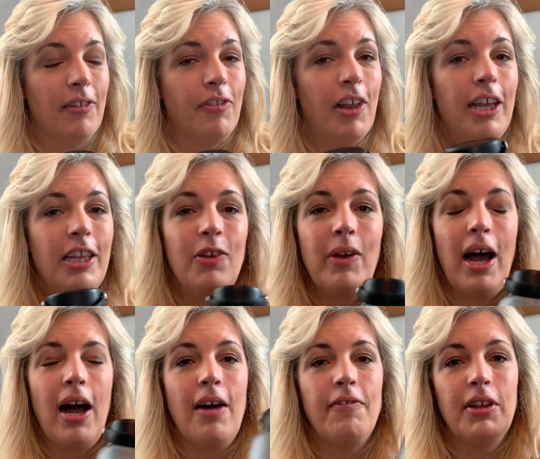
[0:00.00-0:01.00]
flight, you
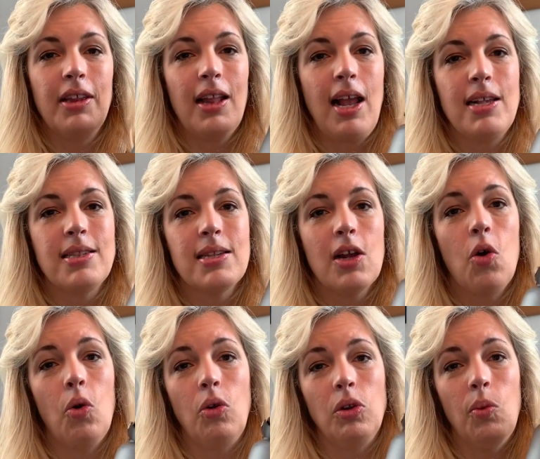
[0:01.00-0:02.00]
have nice
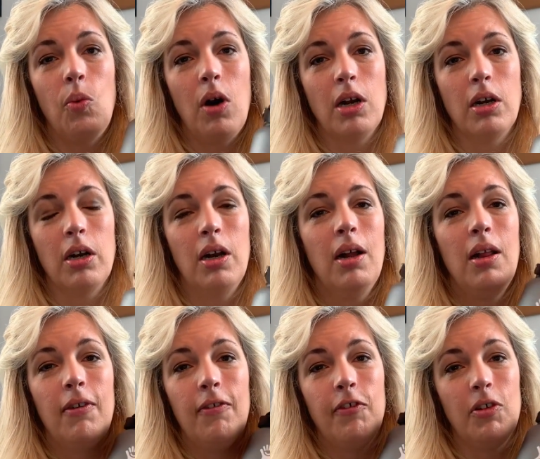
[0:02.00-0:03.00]
cold water
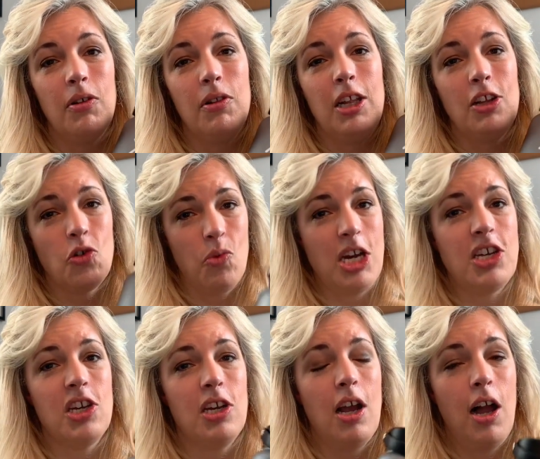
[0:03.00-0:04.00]
for the
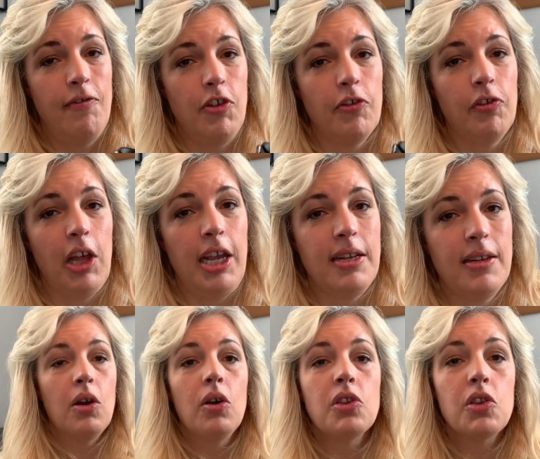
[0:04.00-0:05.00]
duration of your flight.
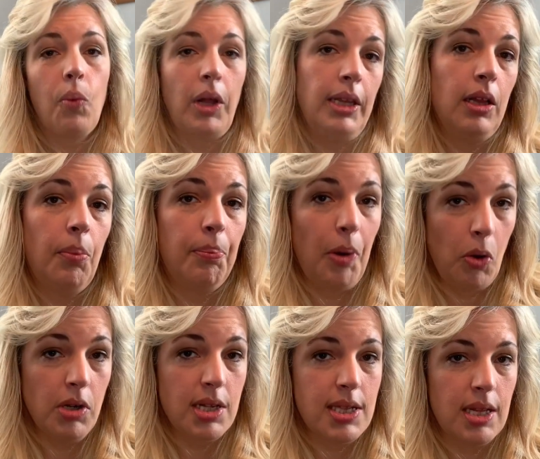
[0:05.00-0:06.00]
So one little
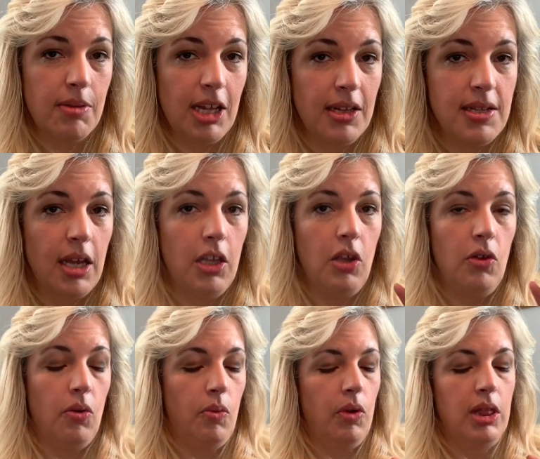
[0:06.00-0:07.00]
bonus that I'll tell
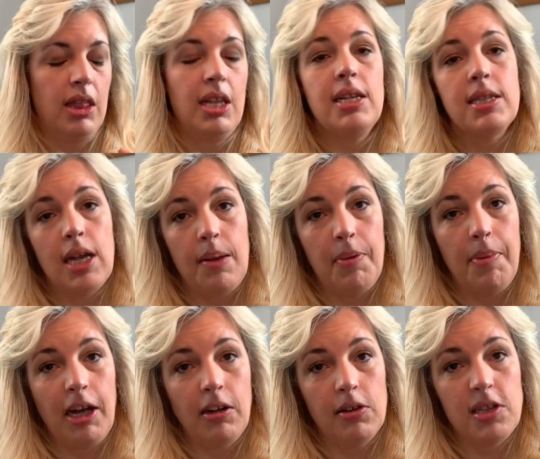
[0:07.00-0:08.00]
you with these type of
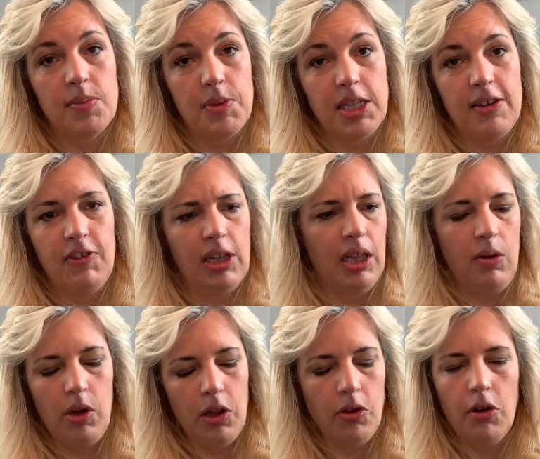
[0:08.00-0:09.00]
bottles specifically,
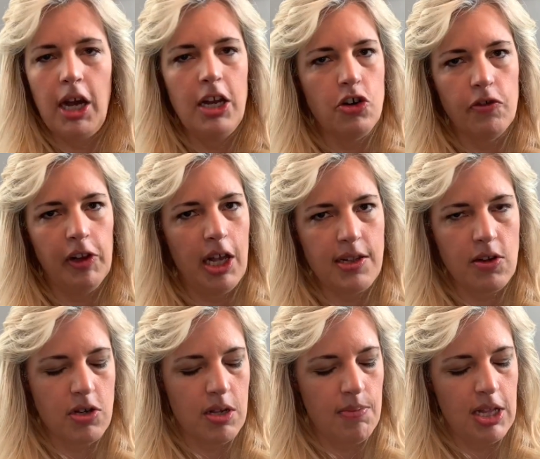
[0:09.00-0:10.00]
whether they're HydroFlask or
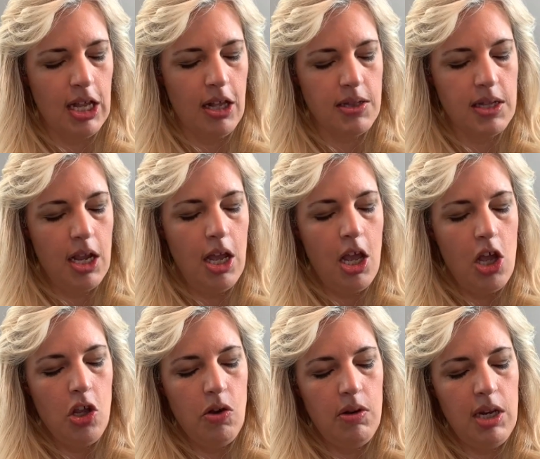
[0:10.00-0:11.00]
something else,
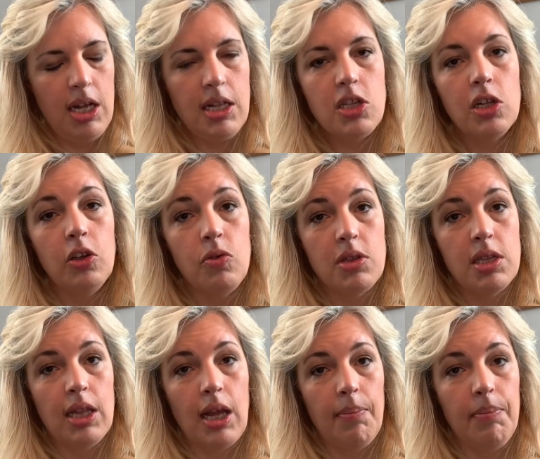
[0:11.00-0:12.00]
you need to
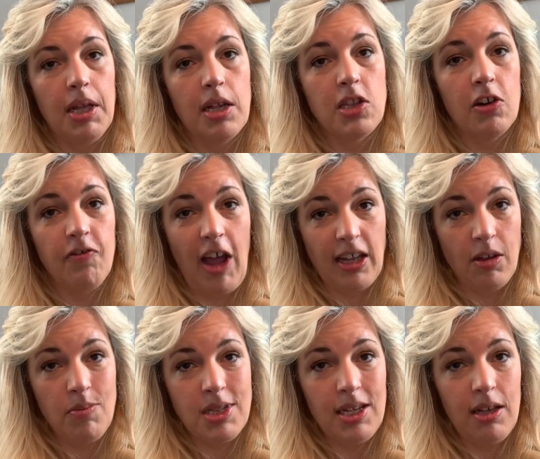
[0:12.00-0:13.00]
loosen them because they're
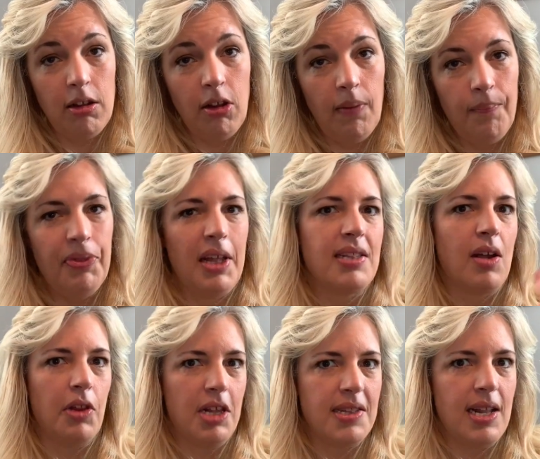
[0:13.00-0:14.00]
vacuum sealed. That's how
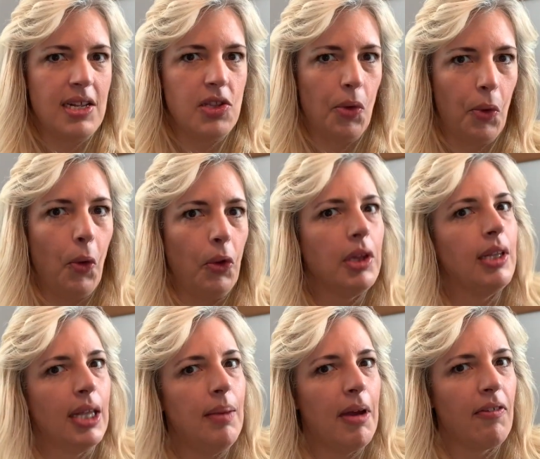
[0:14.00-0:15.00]
they stay so cold and
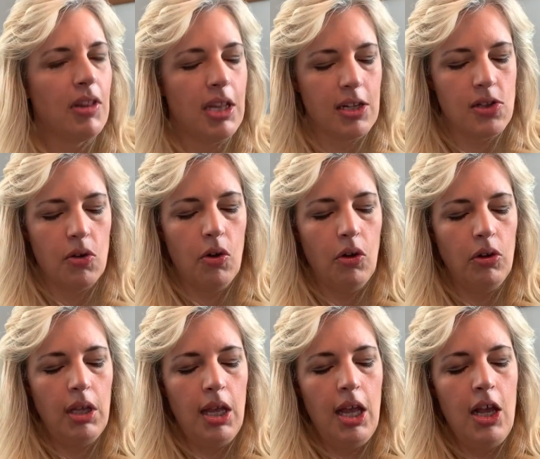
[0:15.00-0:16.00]
keep everything so
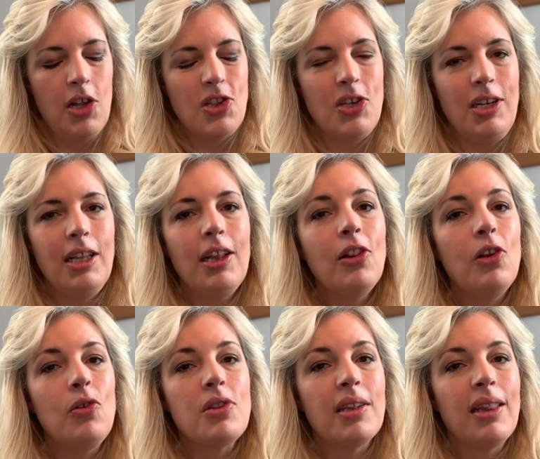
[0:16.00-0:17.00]
cold. So you need to
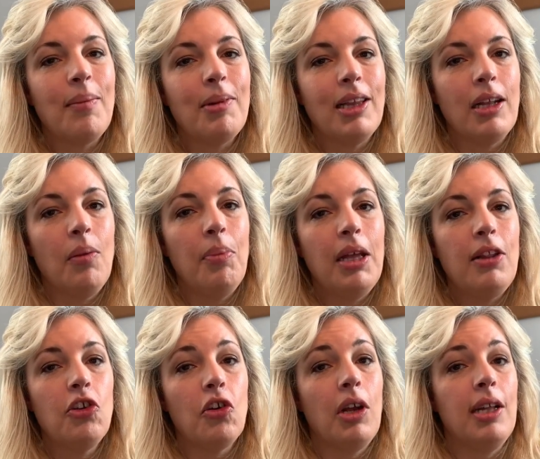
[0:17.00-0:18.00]
loosen them a little
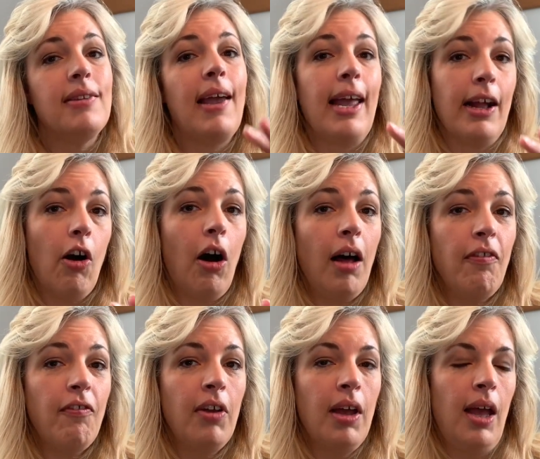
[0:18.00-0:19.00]
bit during takeoff
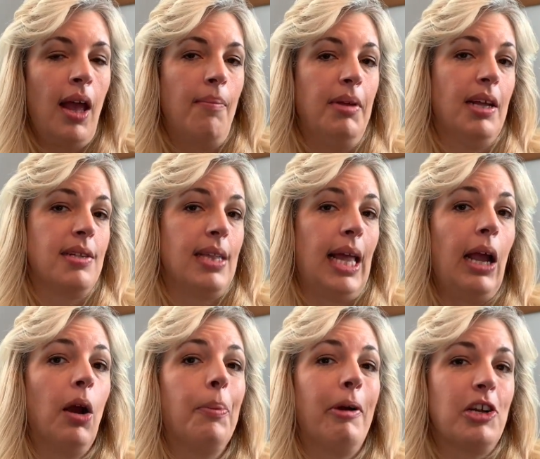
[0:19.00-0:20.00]
because the
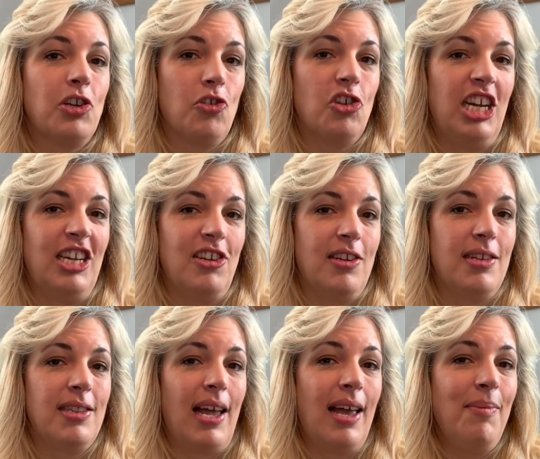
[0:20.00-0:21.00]
air pressure
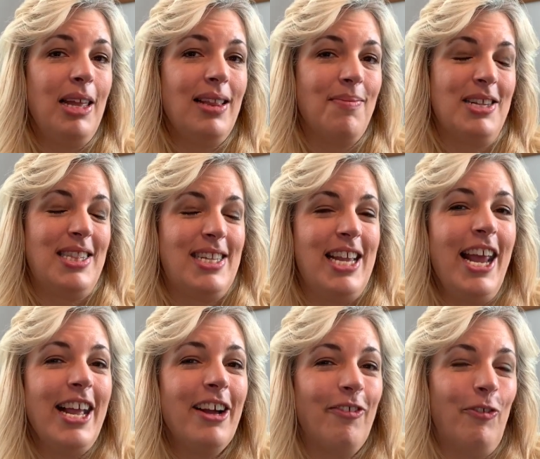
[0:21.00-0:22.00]
changes. I made the
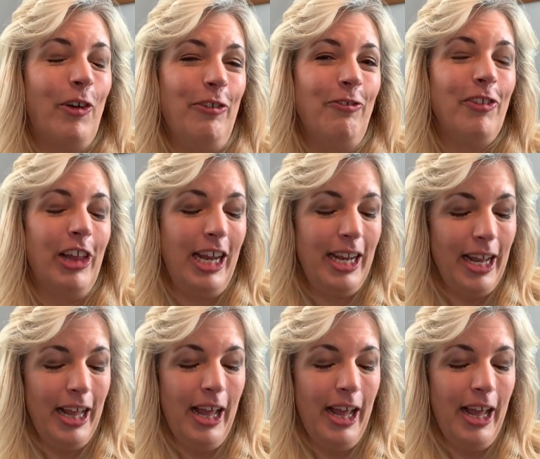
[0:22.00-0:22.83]
mistake of one flight.